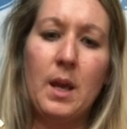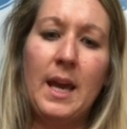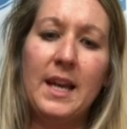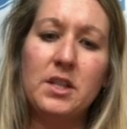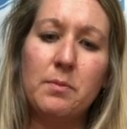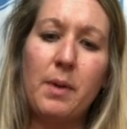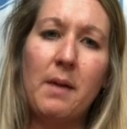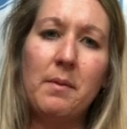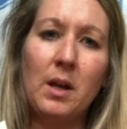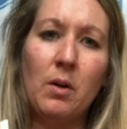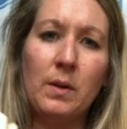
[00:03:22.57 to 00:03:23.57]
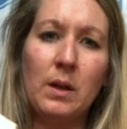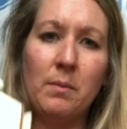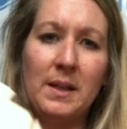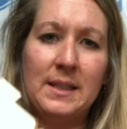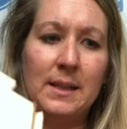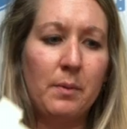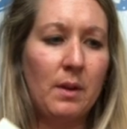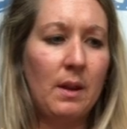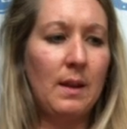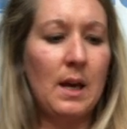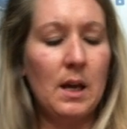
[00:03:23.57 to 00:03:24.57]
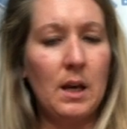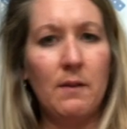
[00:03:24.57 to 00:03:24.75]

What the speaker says: it should probably go a little bit deeper than that.